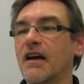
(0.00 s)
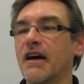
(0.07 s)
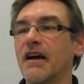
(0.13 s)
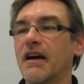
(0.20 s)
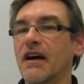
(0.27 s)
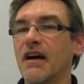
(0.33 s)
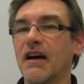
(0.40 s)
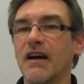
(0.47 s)

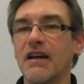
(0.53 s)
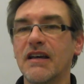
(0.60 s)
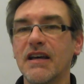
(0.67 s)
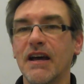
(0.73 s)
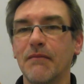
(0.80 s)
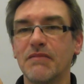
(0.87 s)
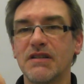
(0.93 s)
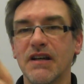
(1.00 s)

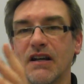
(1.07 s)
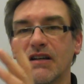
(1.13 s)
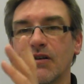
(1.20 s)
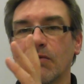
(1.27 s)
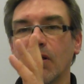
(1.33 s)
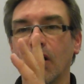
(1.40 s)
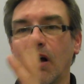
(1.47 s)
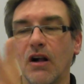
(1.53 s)
EM10
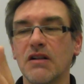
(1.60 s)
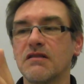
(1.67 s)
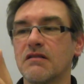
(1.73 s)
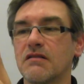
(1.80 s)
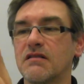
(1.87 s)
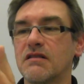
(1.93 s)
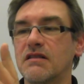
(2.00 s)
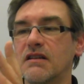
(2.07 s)
you will
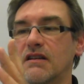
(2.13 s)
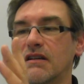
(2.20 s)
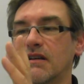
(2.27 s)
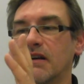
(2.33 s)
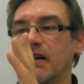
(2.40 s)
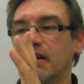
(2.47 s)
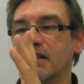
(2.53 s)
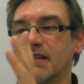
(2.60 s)
also
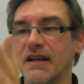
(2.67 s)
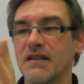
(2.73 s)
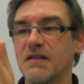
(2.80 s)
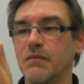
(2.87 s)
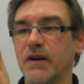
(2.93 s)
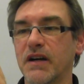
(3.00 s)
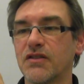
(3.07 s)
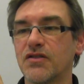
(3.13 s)
see
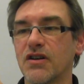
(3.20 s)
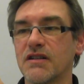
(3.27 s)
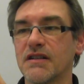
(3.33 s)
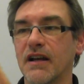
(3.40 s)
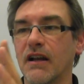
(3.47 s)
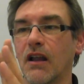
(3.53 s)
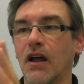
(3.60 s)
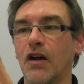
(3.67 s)
test pictures
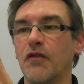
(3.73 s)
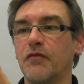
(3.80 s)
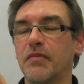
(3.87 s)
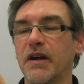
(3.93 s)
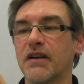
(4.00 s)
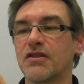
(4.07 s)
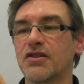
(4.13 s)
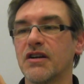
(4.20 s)
and a lot of
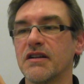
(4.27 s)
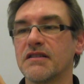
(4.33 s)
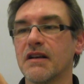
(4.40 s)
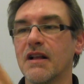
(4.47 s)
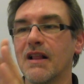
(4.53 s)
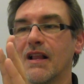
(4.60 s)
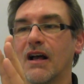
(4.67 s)
pictures